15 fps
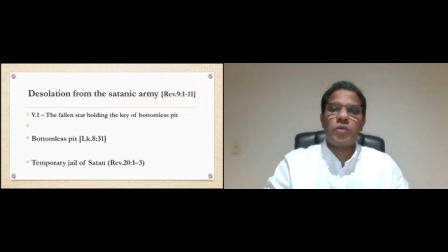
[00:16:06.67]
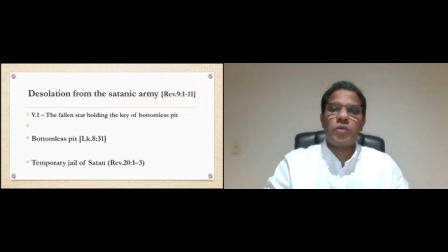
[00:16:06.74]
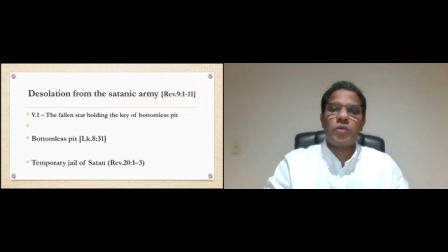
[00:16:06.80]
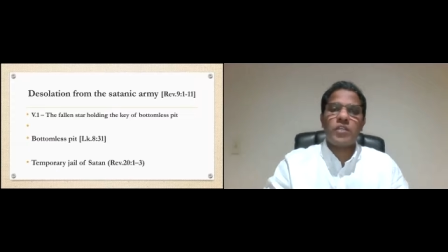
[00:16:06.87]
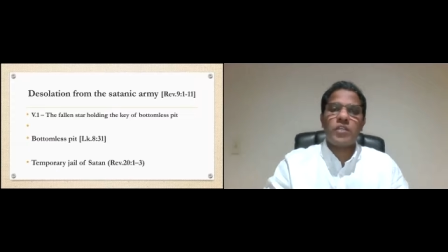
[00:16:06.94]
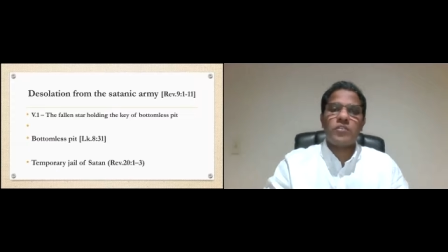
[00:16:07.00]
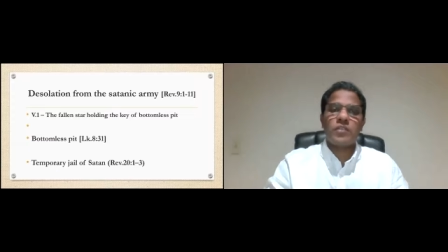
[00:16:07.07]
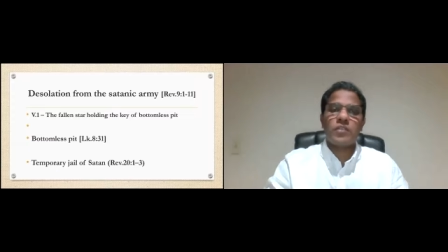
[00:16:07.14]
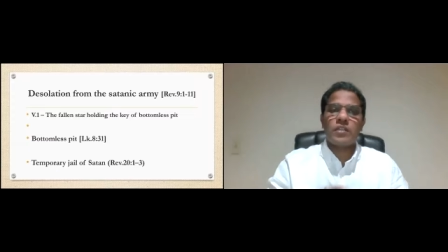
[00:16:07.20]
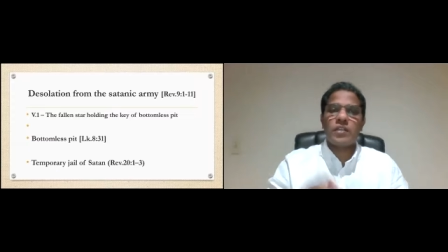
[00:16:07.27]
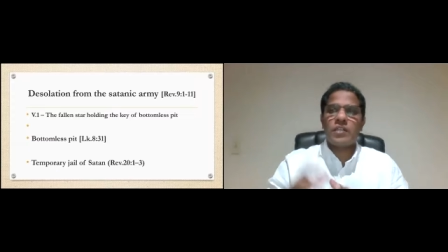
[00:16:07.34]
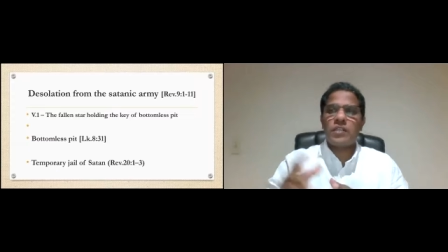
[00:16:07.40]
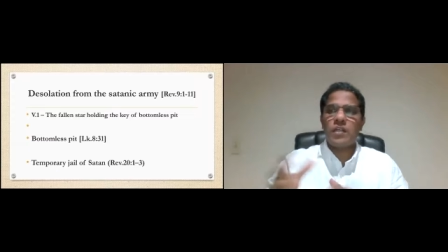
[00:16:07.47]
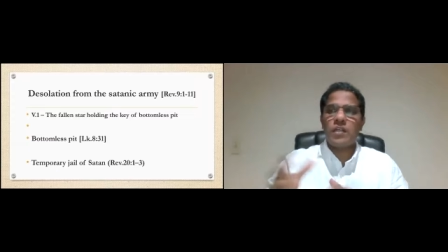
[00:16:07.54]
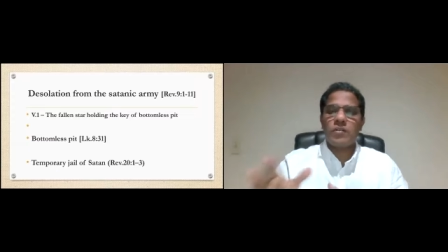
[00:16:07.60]
points, you can
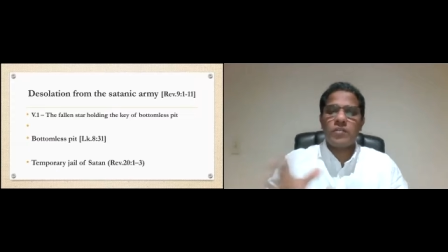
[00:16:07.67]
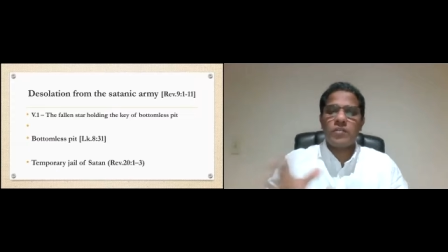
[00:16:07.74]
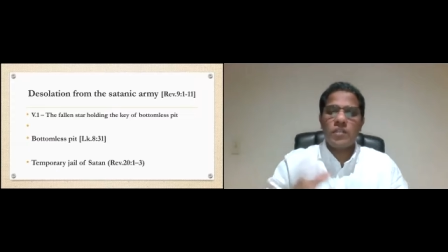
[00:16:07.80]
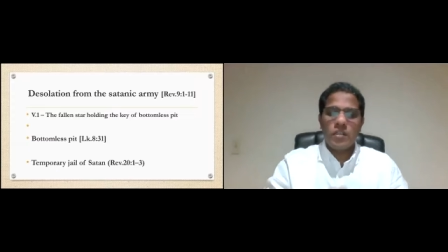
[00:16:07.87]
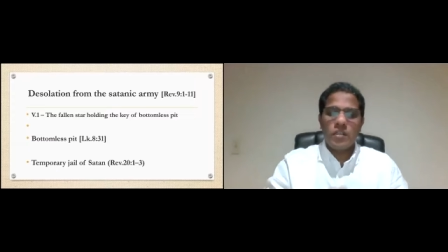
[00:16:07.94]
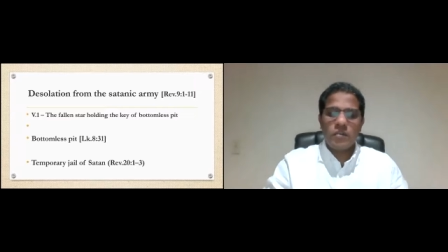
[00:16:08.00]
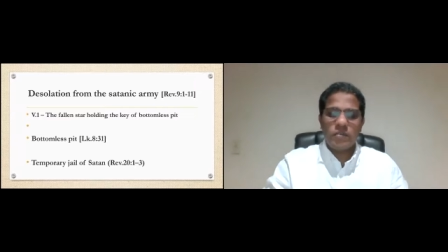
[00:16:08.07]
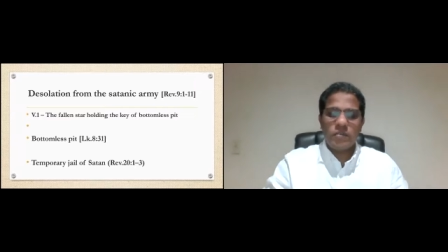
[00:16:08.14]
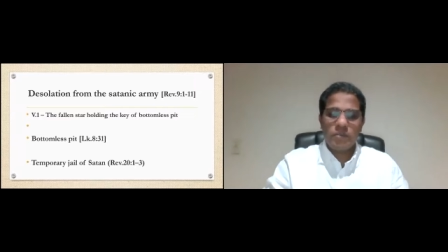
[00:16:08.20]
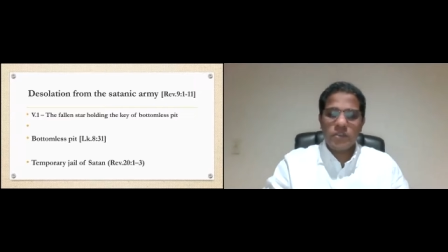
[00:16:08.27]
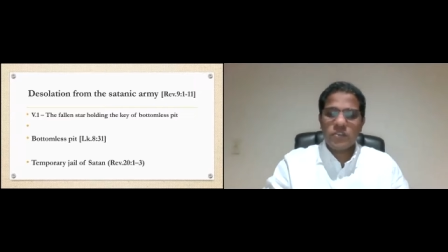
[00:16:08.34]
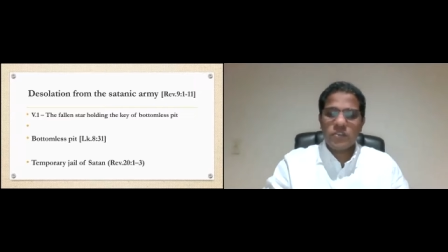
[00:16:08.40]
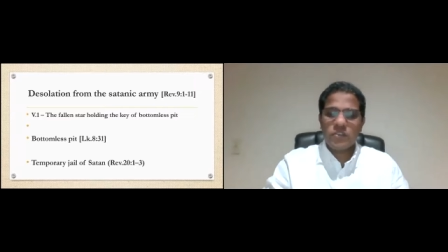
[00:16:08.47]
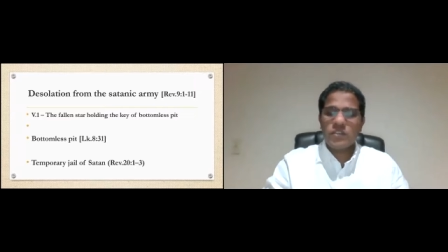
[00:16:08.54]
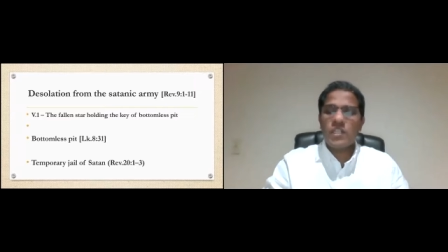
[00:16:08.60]
write down
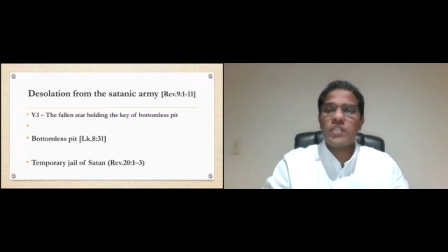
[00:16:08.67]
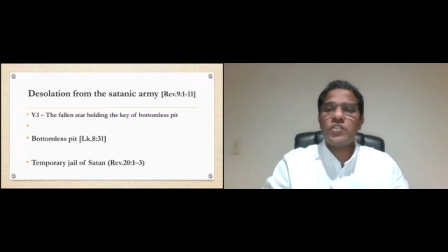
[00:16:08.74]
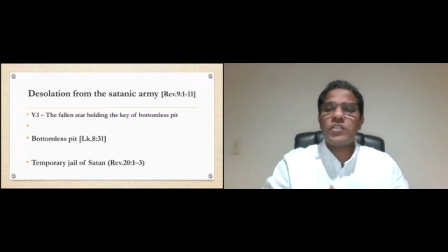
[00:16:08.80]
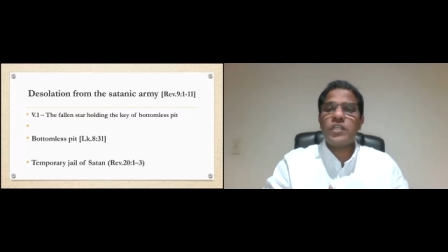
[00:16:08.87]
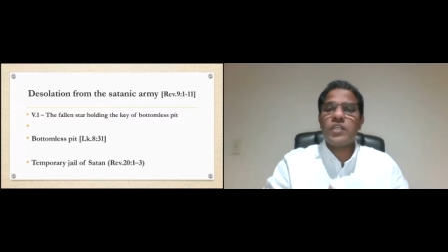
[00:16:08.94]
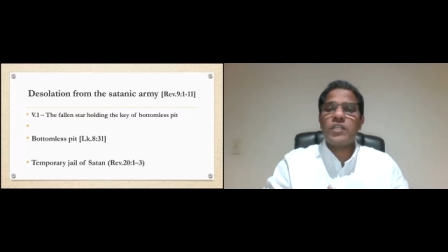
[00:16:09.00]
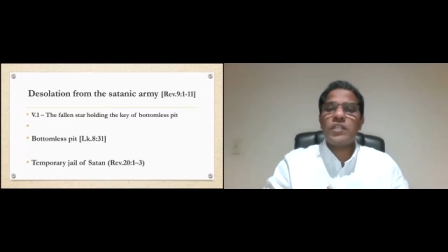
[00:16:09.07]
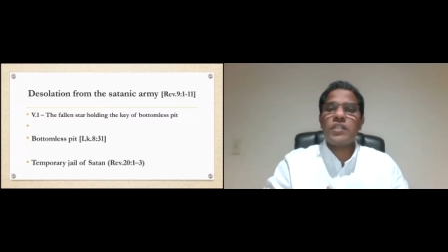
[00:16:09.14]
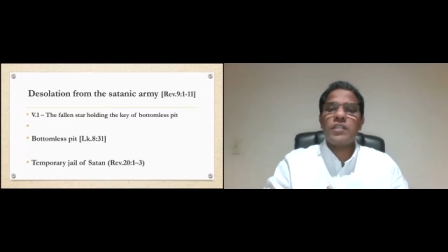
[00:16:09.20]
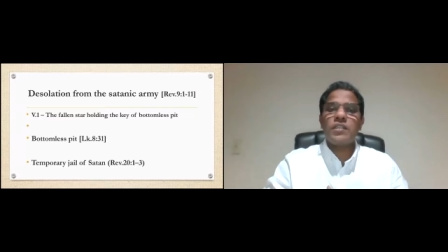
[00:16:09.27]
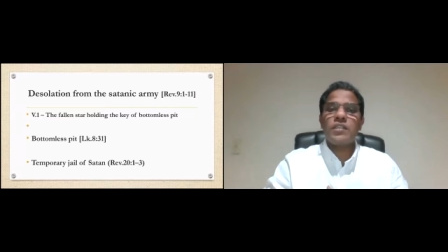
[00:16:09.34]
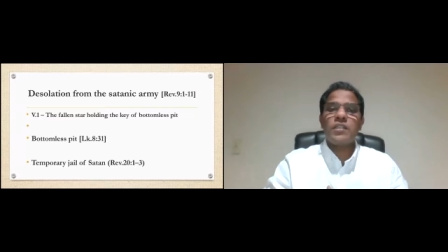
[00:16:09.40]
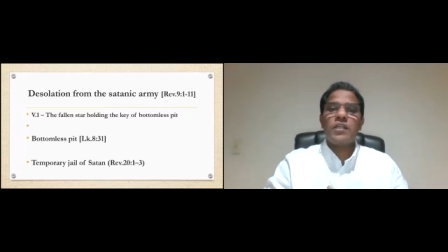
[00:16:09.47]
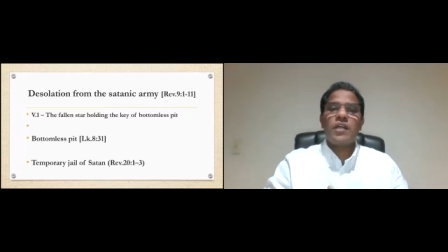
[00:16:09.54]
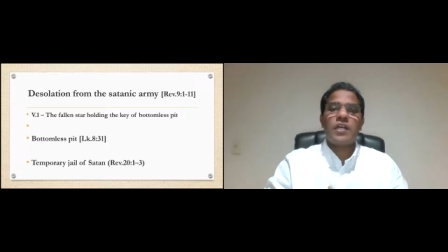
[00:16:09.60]
from the screen sharing.